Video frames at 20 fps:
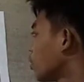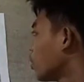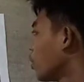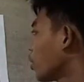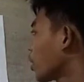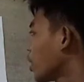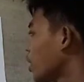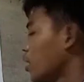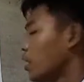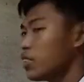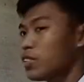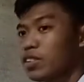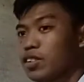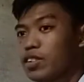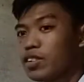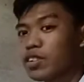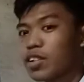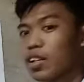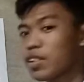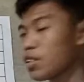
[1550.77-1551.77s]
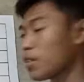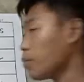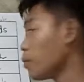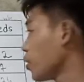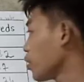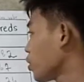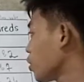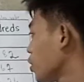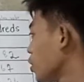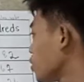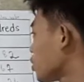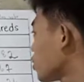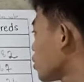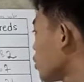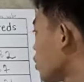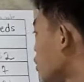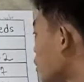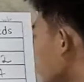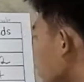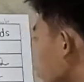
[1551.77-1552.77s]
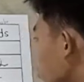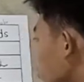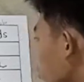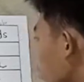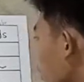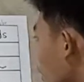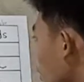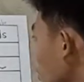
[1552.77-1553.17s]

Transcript: Okay, let's discuss about this. So the